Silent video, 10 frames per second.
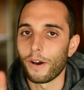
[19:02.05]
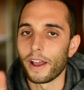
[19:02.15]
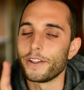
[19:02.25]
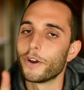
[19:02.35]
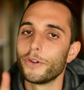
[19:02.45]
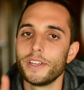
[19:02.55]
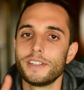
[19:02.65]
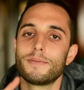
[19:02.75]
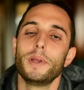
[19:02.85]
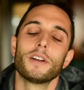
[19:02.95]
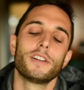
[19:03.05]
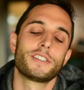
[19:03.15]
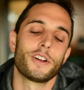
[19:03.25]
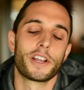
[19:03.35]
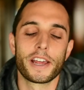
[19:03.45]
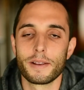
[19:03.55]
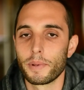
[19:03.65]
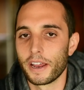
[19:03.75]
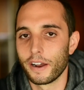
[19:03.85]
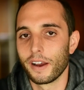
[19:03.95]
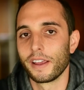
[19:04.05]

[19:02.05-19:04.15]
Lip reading: I know these mirrorless are getting better,